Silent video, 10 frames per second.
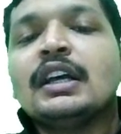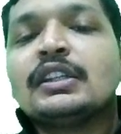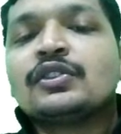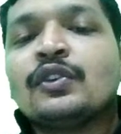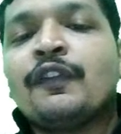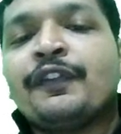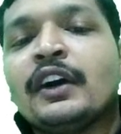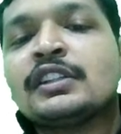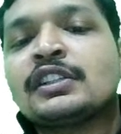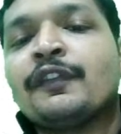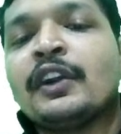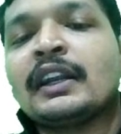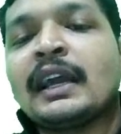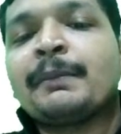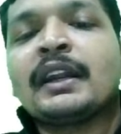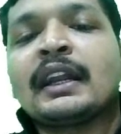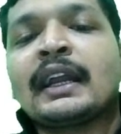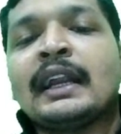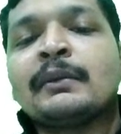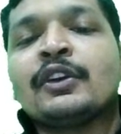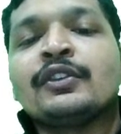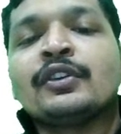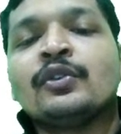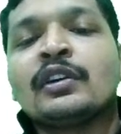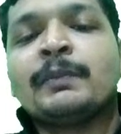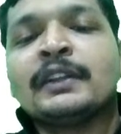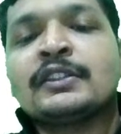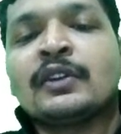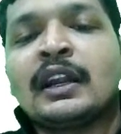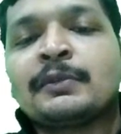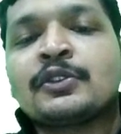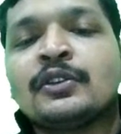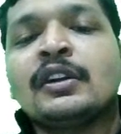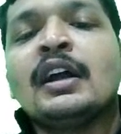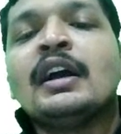So first of all, type in Unacademy on your Google Play Store and App Store,